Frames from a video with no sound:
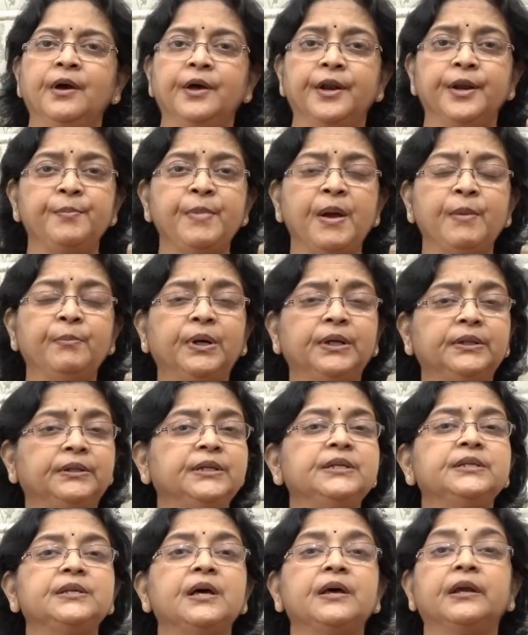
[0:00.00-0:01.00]
Remember,
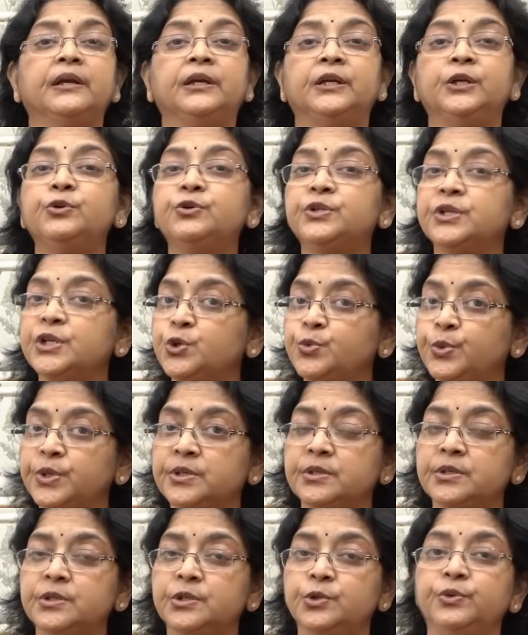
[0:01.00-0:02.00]
these are acute
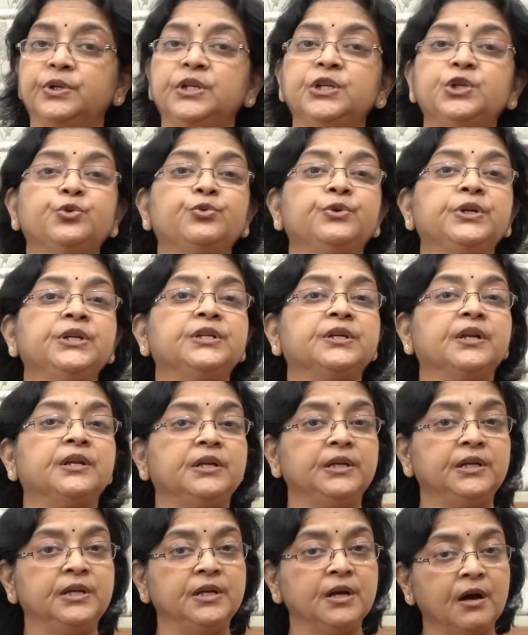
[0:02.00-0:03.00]
situations. You need to reach an
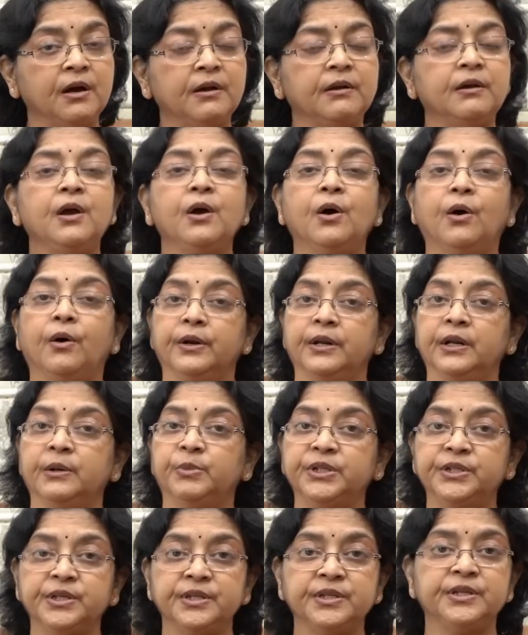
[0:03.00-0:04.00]
ER or an
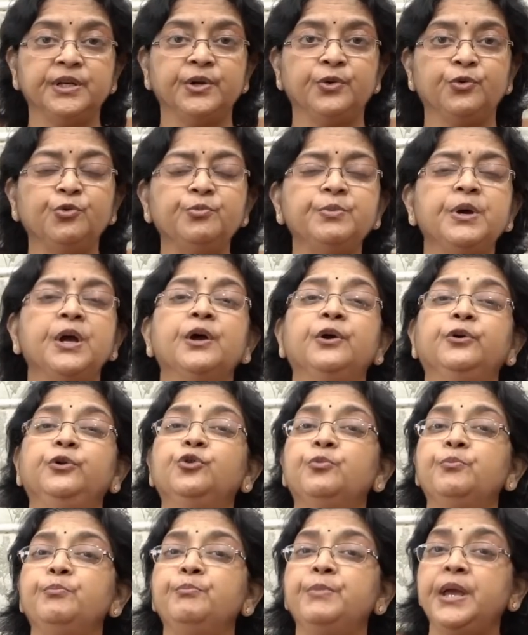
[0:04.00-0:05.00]
emergency room.
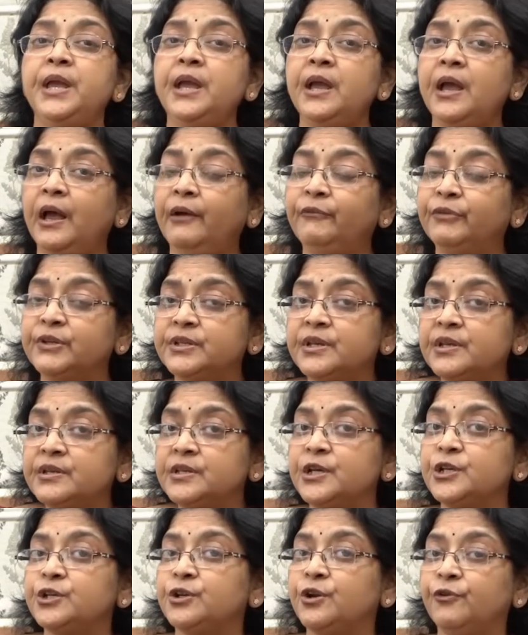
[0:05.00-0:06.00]
You may have a
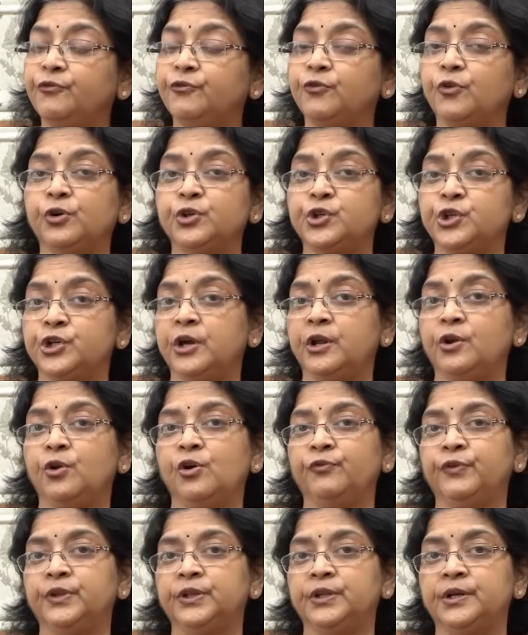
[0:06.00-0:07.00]
sensation of nausea
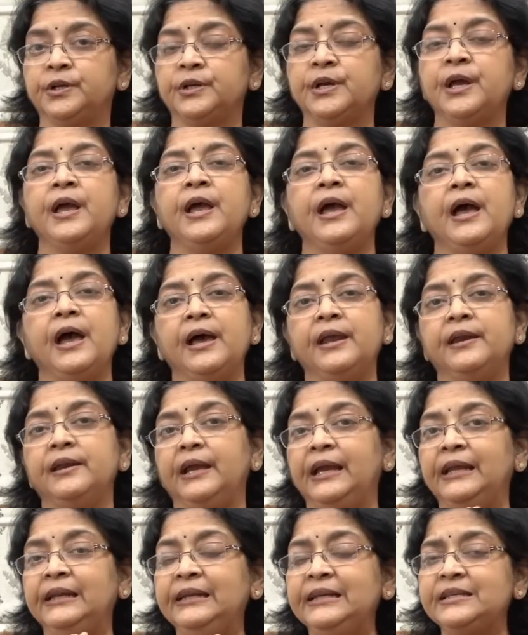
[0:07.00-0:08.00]
along with it. And
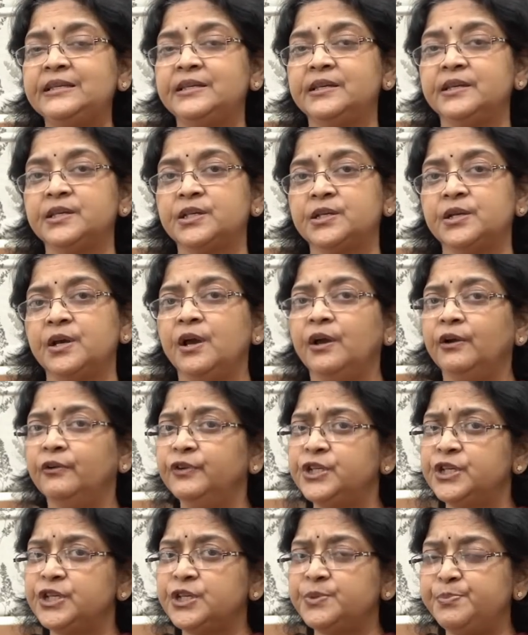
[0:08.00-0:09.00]
any cyst
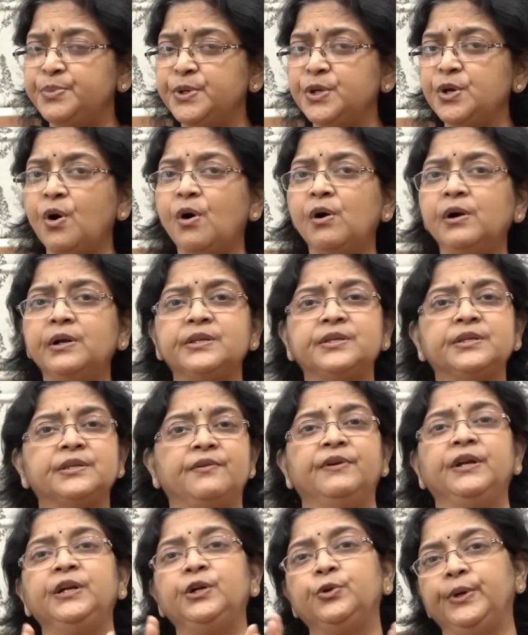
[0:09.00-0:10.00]
which is beyond
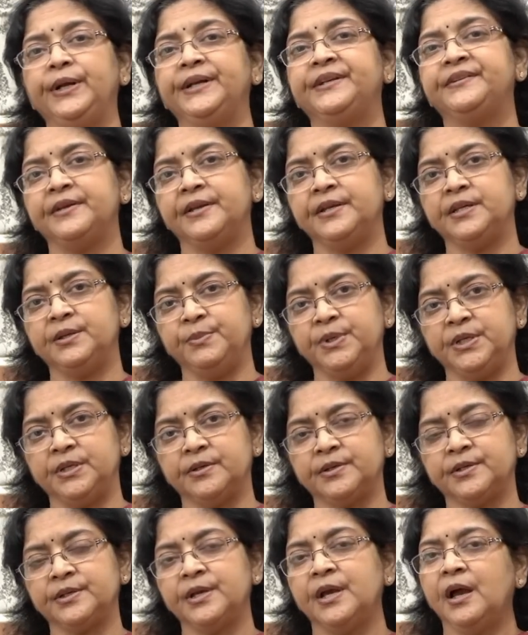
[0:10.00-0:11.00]
7 to 8
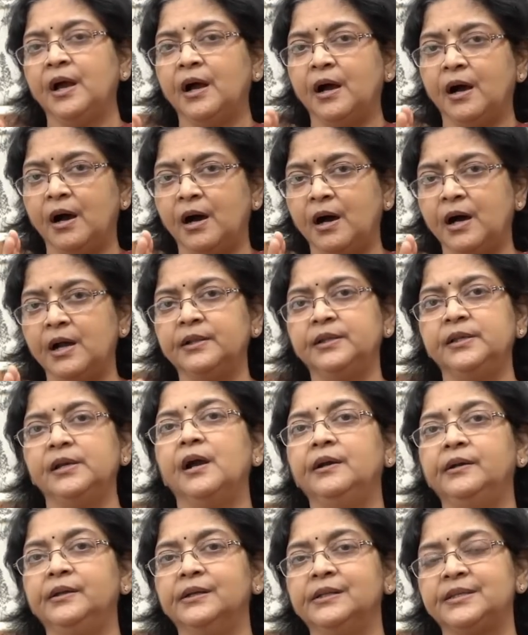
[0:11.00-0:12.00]
centimeters are the
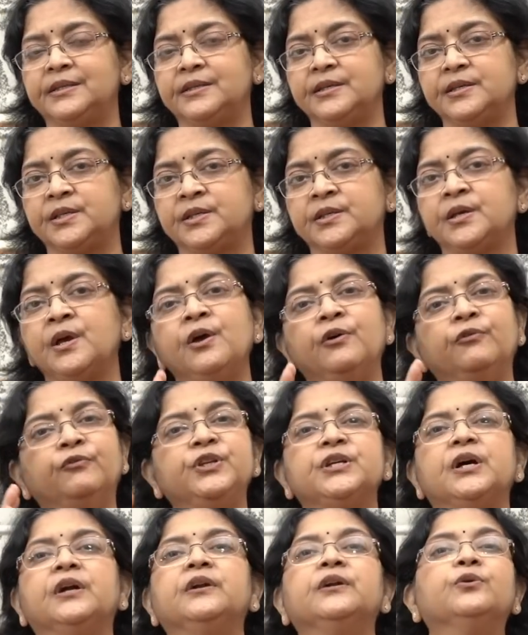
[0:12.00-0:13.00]
ideal cysts
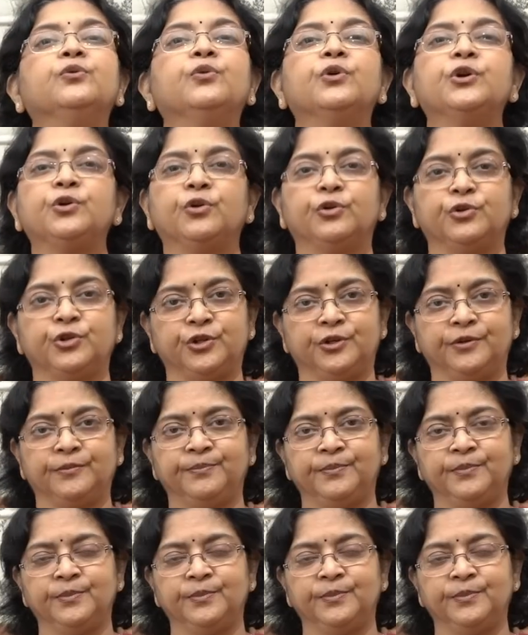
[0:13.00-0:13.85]
which undergo a torsion.